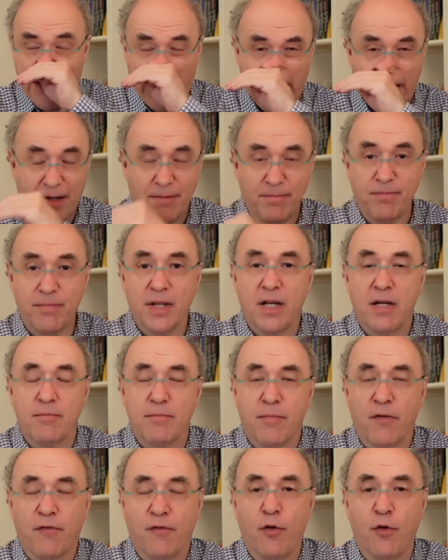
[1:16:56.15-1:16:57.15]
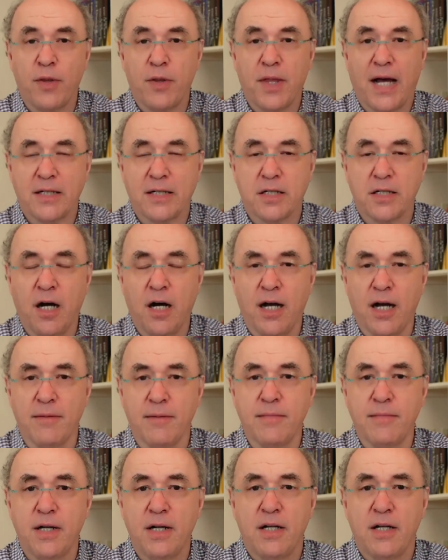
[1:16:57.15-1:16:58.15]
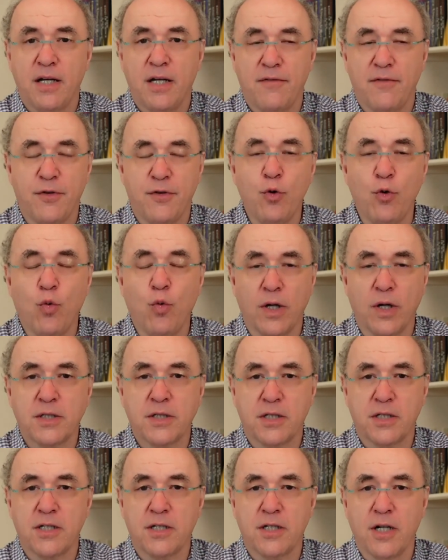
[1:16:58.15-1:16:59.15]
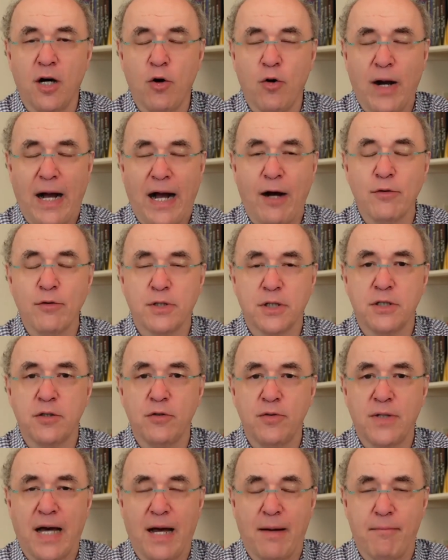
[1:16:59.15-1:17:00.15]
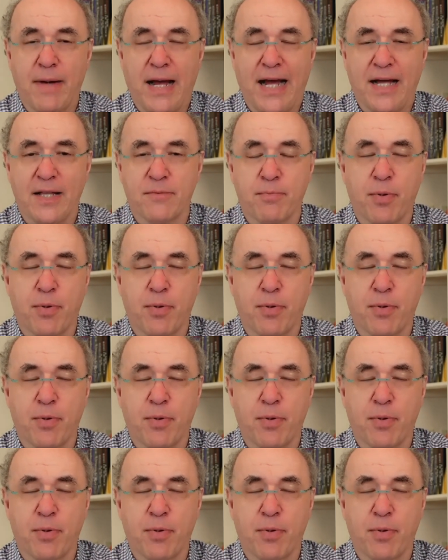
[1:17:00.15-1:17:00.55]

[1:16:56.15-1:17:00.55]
Um, before that time, if you wanted to know how to do that math